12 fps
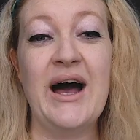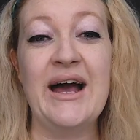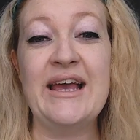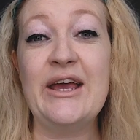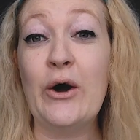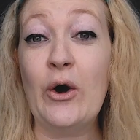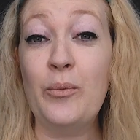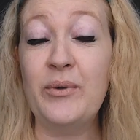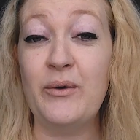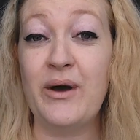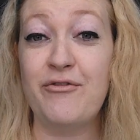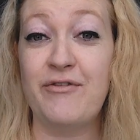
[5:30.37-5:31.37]
I hope
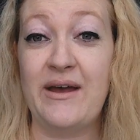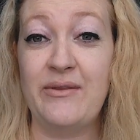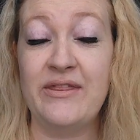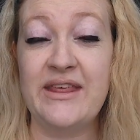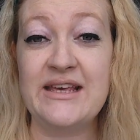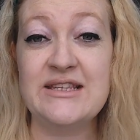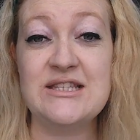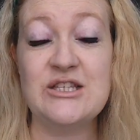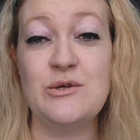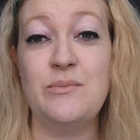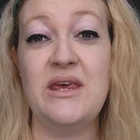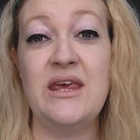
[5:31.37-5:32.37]
you have found this
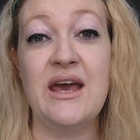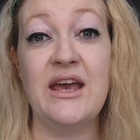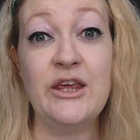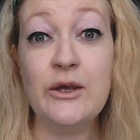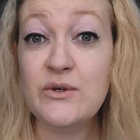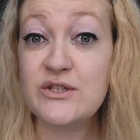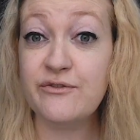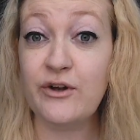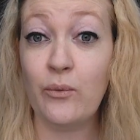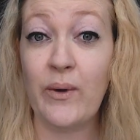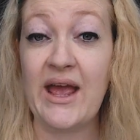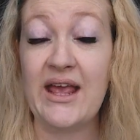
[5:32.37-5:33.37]
to be a
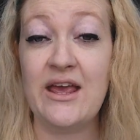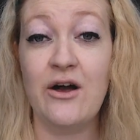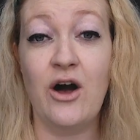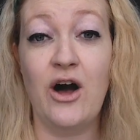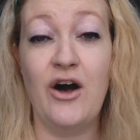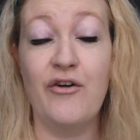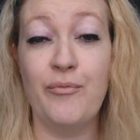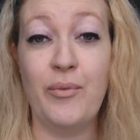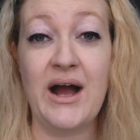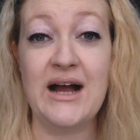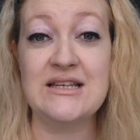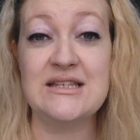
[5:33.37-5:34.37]
useful way of
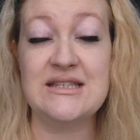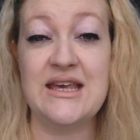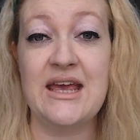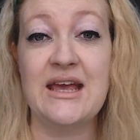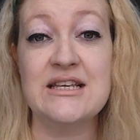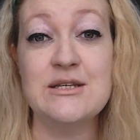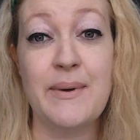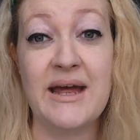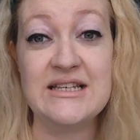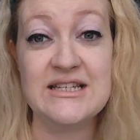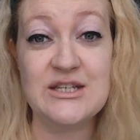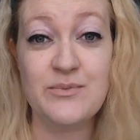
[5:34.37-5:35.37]
practicing
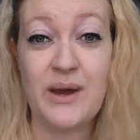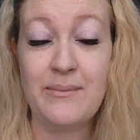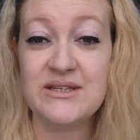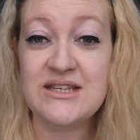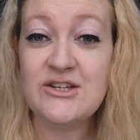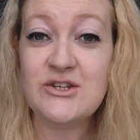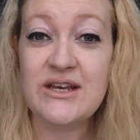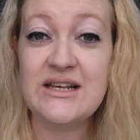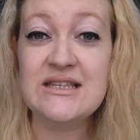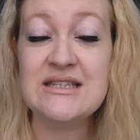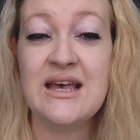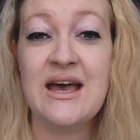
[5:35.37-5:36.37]
dependent
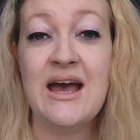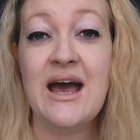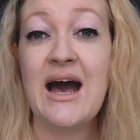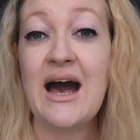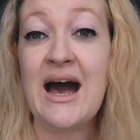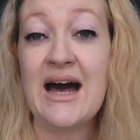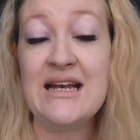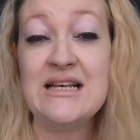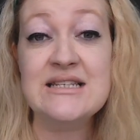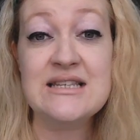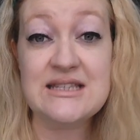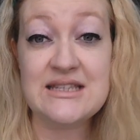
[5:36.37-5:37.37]
prepositions
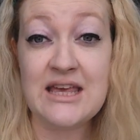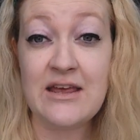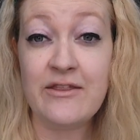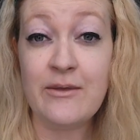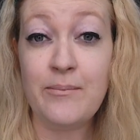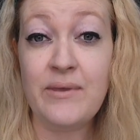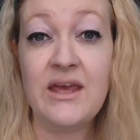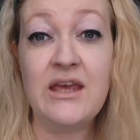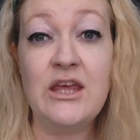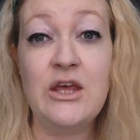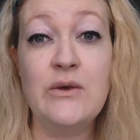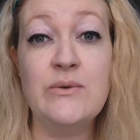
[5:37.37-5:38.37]
and seeing them
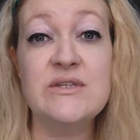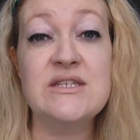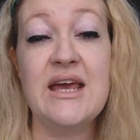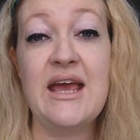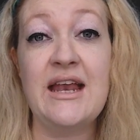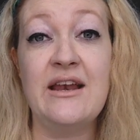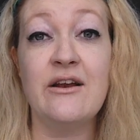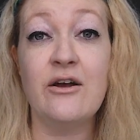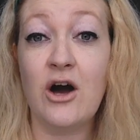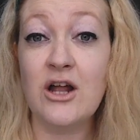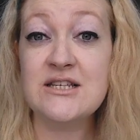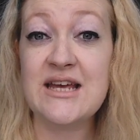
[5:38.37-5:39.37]
being used in
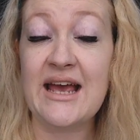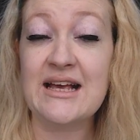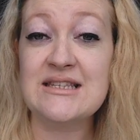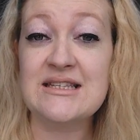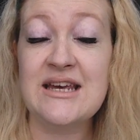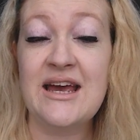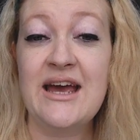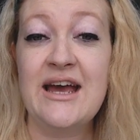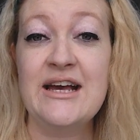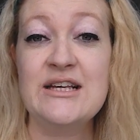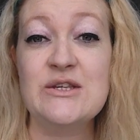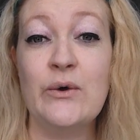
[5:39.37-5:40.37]
context.
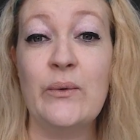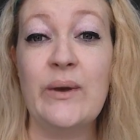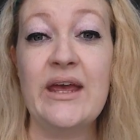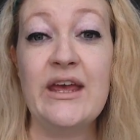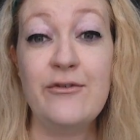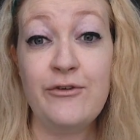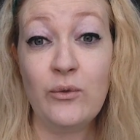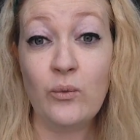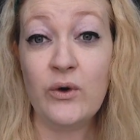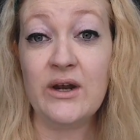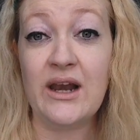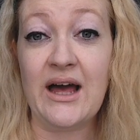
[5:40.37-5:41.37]
So if you
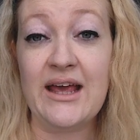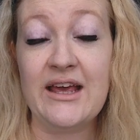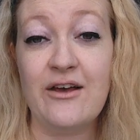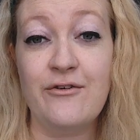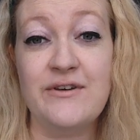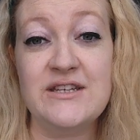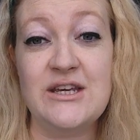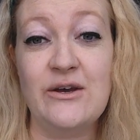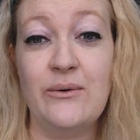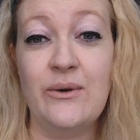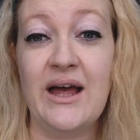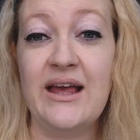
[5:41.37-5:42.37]
would like a
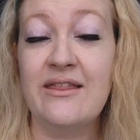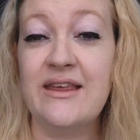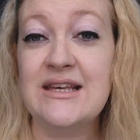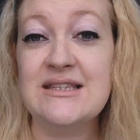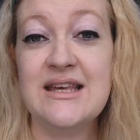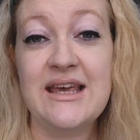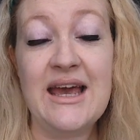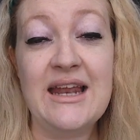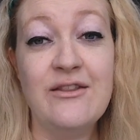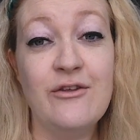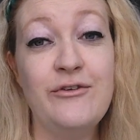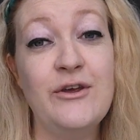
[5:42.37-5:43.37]
video like this again
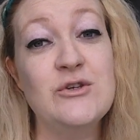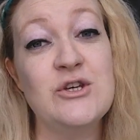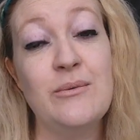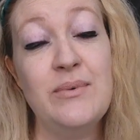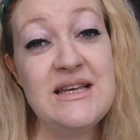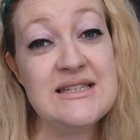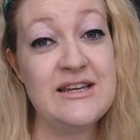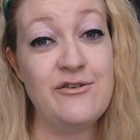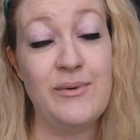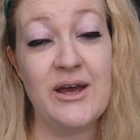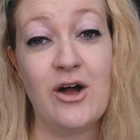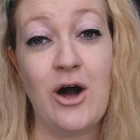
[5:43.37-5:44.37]
in the future, please
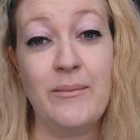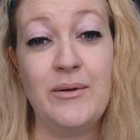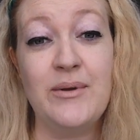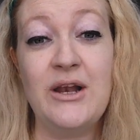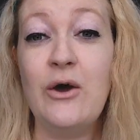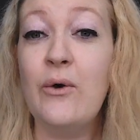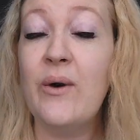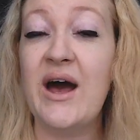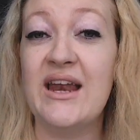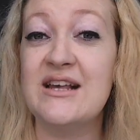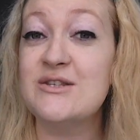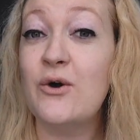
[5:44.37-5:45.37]
leave me a comment below.
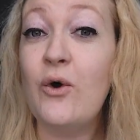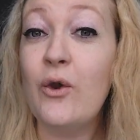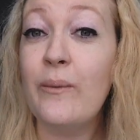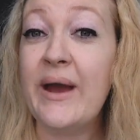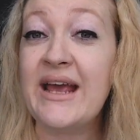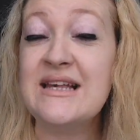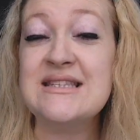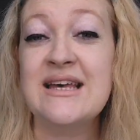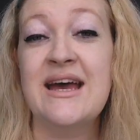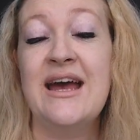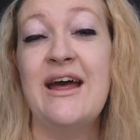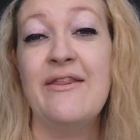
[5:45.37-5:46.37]
And as always,
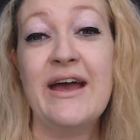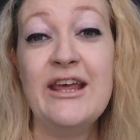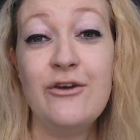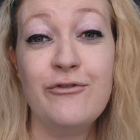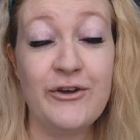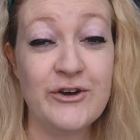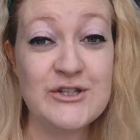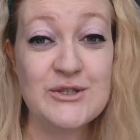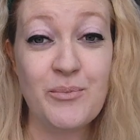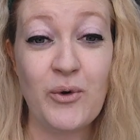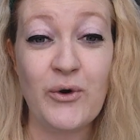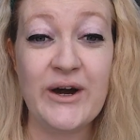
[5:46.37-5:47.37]
thank you for your
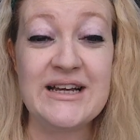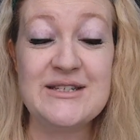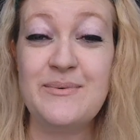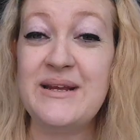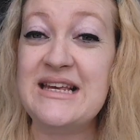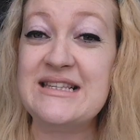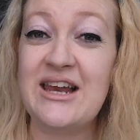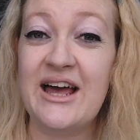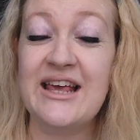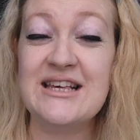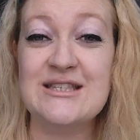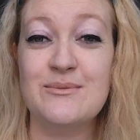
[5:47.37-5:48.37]
support. Please
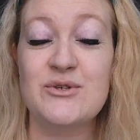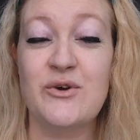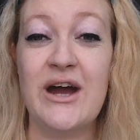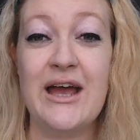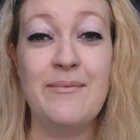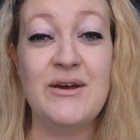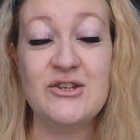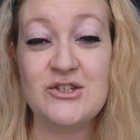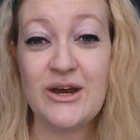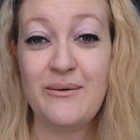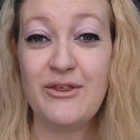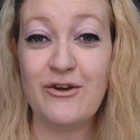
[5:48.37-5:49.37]
like, subscribe,
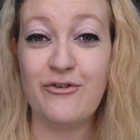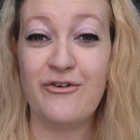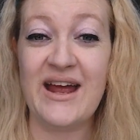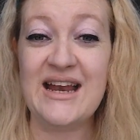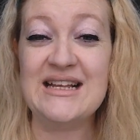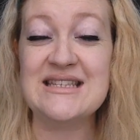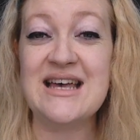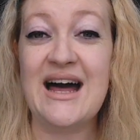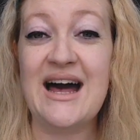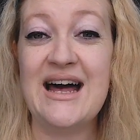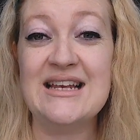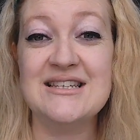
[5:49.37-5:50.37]
share with your friends,
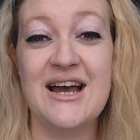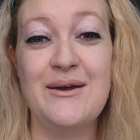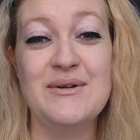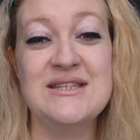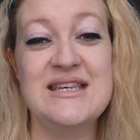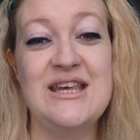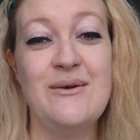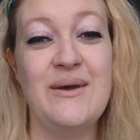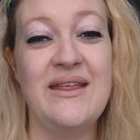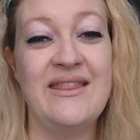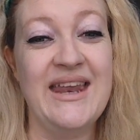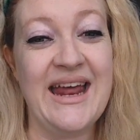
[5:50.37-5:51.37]
and I will see
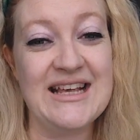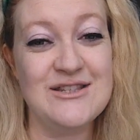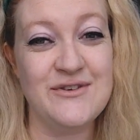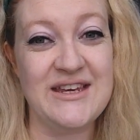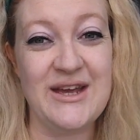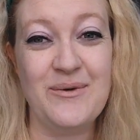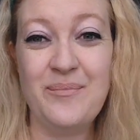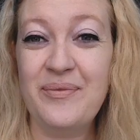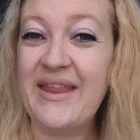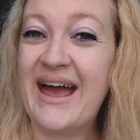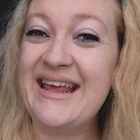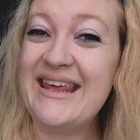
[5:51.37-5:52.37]
you in the next video.
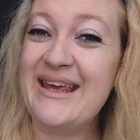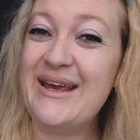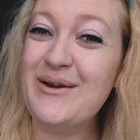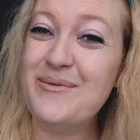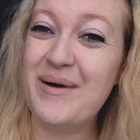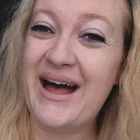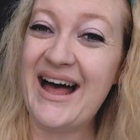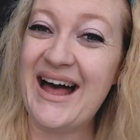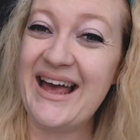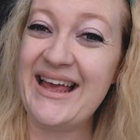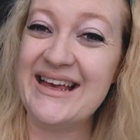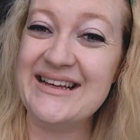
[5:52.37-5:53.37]
Thank you.
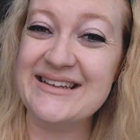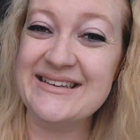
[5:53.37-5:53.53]
Bye.